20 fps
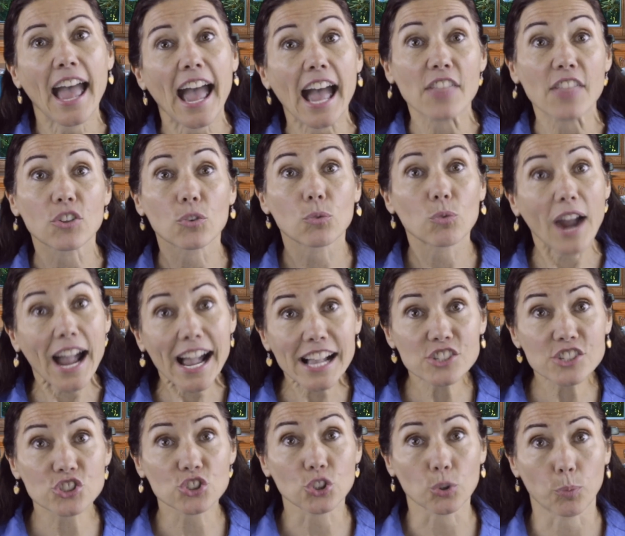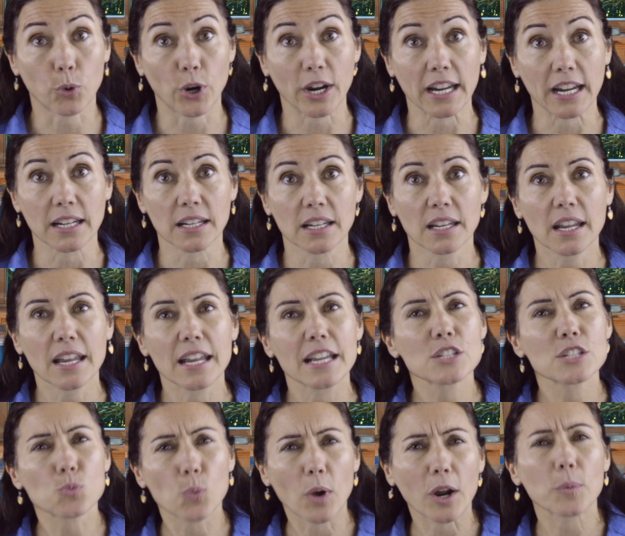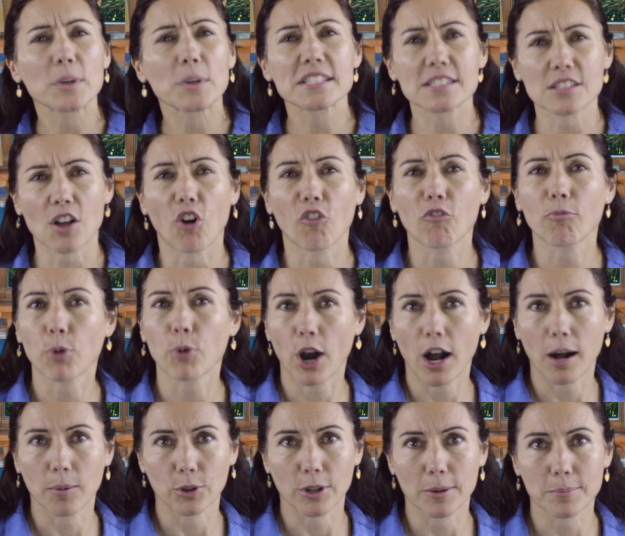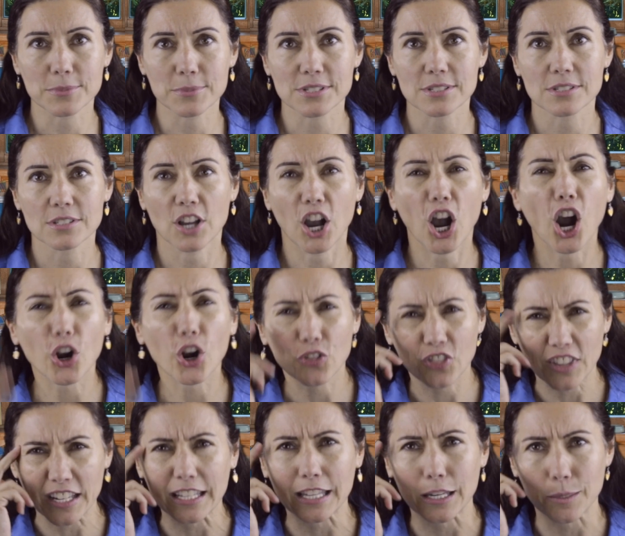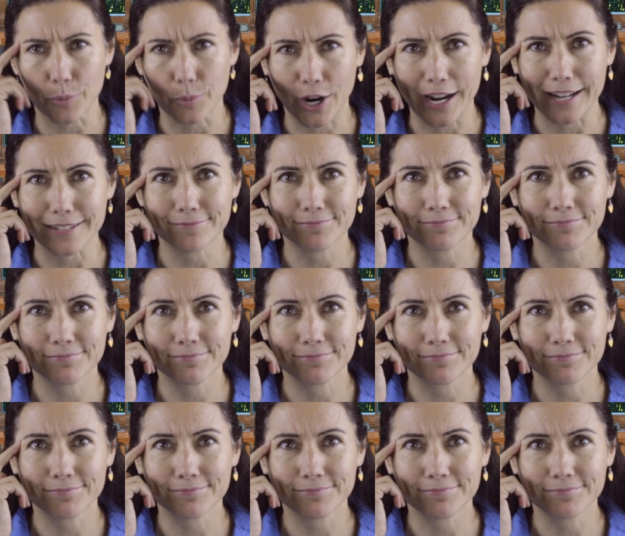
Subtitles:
and the rational brain is where we solve problems, our thinking brain.